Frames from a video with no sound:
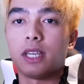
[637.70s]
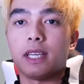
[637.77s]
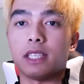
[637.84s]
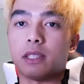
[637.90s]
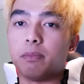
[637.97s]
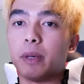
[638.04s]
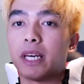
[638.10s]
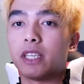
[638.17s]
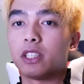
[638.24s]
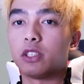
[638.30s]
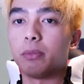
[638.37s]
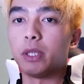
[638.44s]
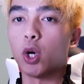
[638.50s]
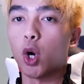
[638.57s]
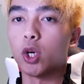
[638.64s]
It's better
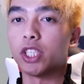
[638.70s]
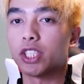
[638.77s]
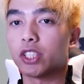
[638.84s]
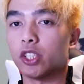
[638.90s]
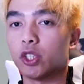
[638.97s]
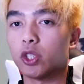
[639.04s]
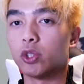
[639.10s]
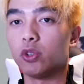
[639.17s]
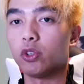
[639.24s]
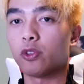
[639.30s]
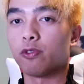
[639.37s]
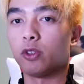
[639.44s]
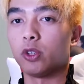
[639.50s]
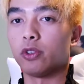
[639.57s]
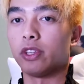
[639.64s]
to be honest and
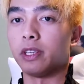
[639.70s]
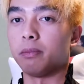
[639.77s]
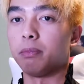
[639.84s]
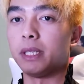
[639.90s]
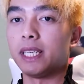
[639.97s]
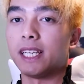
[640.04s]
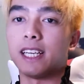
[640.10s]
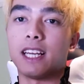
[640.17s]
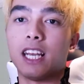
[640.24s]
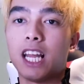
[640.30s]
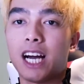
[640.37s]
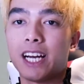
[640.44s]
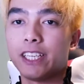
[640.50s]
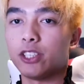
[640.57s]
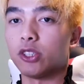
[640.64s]
truthful than being a
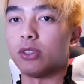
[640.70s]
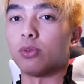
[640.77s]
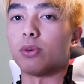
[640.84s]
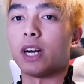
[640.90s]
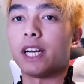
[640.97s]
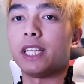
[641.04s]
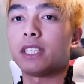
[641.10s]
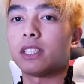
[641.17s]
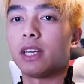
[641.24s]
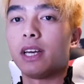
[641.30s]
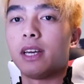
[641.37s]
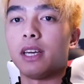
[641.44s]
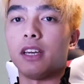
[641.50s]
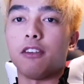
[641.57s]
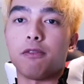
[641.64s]
liar, right?
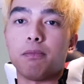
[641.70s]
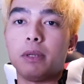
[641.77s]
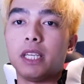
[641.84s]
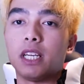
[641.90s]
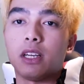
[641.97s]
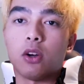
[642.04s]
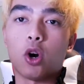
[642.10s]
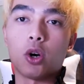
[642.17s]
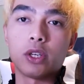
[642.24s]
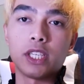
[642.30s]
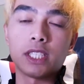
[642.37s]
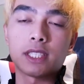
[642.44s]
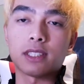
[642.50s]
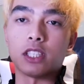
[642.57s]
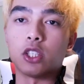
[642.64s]
If being
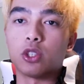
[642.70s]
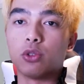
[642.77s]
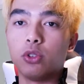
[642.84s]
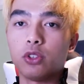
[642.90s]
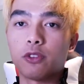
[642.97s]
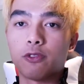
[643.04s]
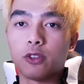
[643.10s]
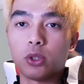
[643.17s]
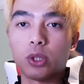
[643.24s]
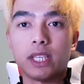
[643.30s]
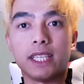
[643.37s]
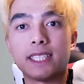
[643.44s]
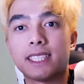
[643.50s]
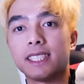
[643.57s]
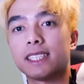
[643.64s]
honest and truthful
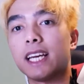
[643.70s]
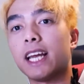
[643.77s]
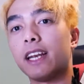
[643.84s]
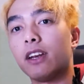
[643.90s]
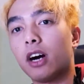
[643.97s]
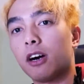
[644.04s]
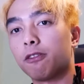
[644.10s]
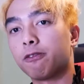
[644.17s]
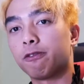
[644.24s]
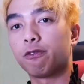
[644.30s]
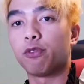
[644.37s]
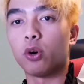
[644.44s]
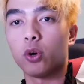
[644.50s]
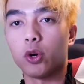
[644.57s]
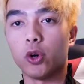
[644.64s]
isn't enough
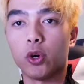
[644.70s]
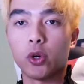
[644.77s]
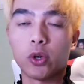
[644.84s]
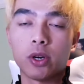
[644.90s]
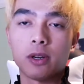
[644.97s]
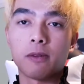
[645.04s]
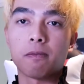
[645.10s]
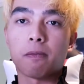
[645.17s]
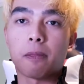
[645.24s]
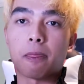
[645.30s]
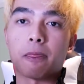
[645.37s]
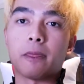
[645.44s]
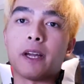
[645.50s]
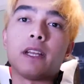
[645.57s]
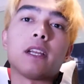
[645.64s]
for her,
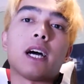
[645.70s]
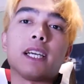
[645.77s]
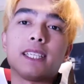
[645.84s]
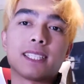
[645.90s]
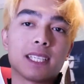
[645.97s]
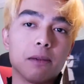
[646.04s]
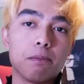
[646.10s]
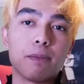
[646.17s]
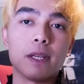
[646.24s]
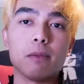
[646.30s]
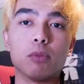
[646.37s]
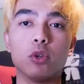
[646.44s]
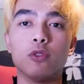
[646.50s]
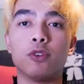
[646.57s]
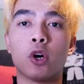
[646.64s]
then I simply
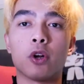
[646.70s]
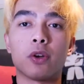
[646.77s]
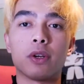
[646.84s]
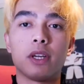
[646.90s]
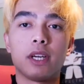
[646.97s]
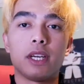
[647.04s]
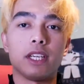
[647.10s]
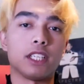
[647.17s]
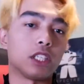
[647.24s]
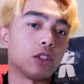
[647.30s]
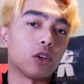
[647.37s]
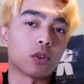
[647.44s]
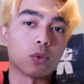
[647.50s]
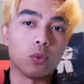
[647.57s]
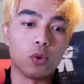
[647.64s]
move on. It's
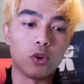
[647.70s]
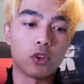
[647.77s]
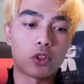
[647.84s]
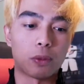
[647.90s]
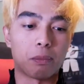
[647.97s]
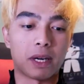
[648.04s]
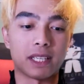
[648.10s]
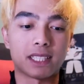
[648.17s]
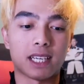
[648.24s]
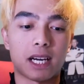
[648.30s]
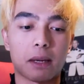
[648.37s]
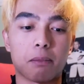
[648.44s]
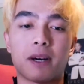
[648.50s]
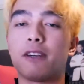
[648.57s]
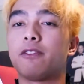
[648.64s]
not worth my
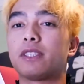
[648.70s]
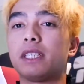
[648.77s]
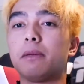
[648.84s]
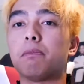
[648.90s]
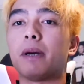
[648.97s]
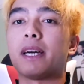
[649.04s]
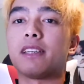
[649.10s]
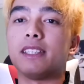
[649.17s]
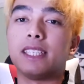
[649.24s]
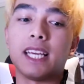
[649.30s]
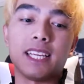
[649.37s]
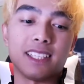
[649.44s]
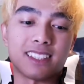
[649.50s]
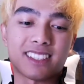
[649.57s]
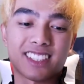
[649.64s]
time. I've seen better
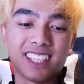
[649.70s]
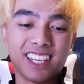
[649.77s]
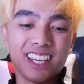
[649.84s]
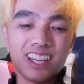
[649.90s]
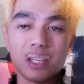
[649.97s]
days.